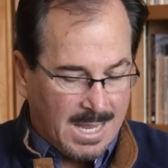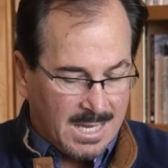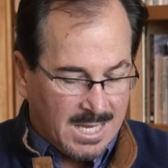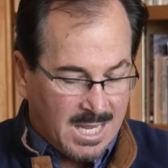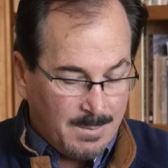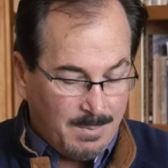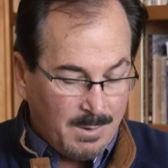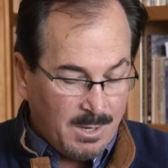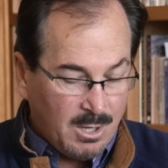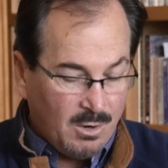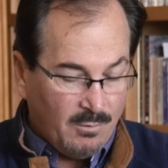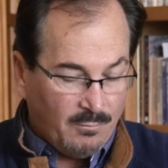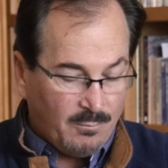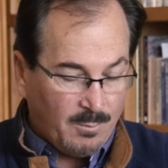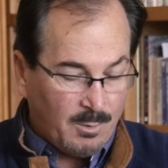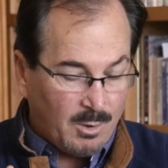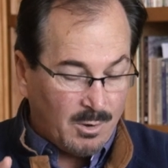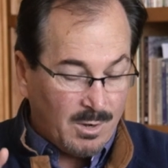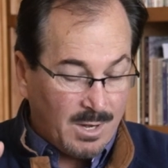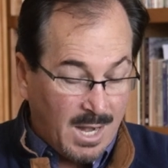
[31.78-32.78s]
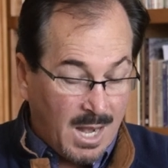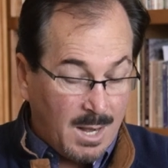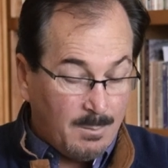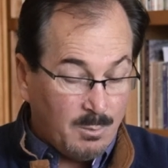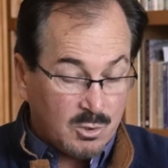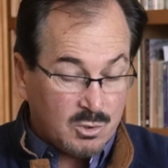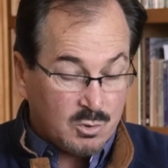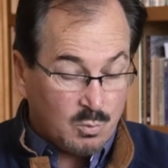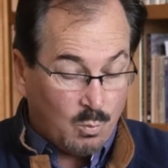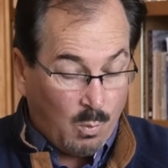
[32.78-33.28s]
keeping you from your
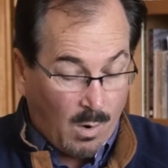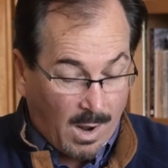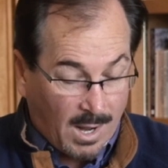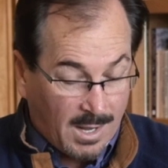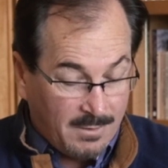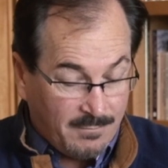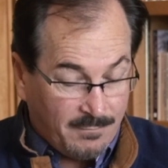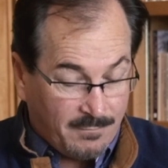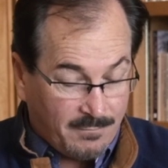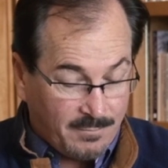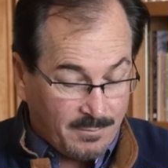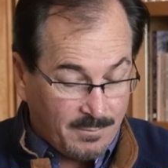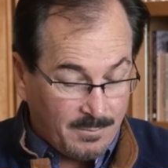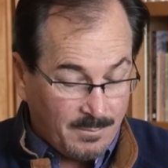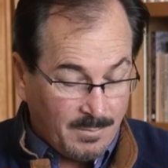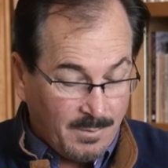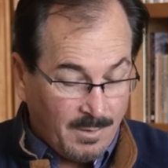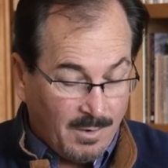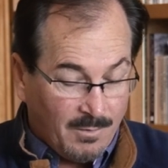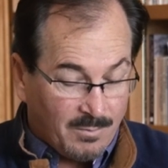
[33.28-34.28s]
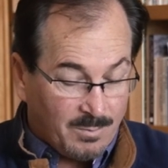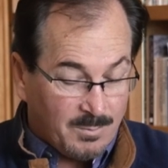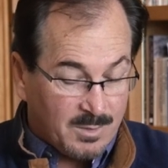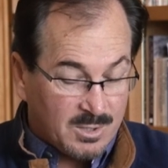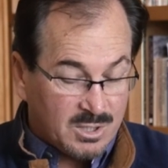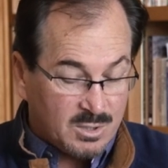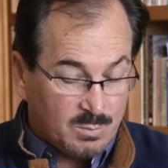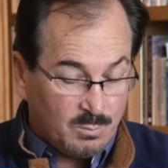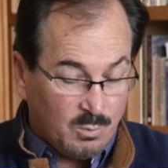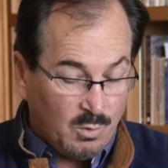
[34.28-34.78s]
neighbor's wife, from the
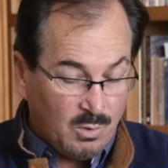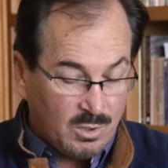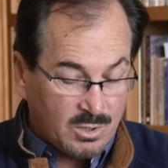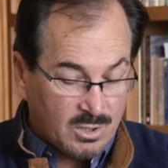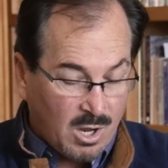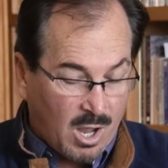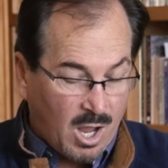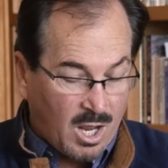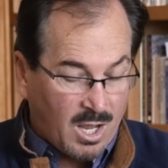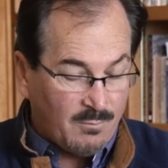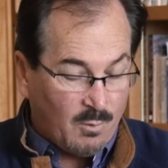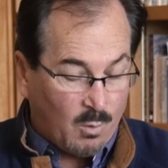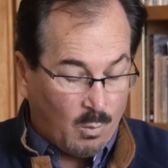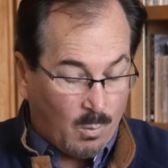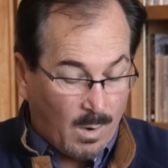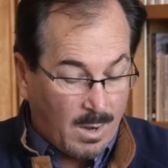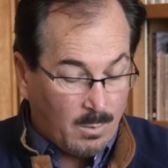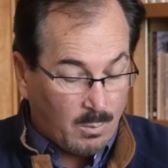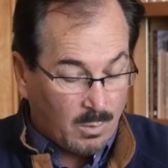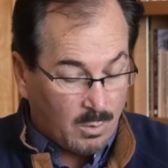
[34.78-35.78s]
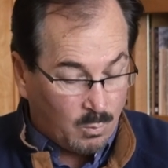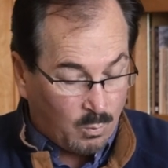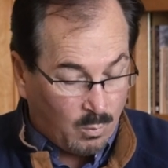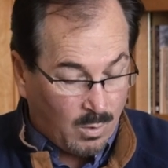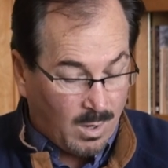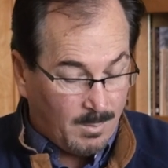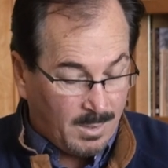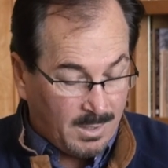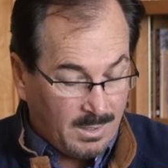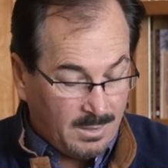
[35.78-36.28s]
smooth talk of a wayward
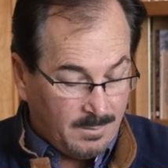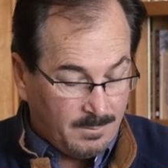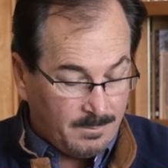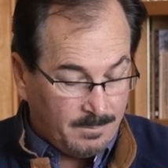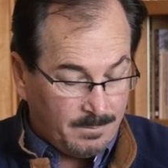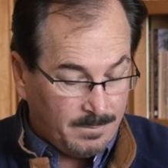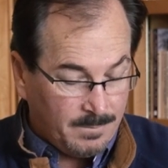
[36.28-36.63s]
woman.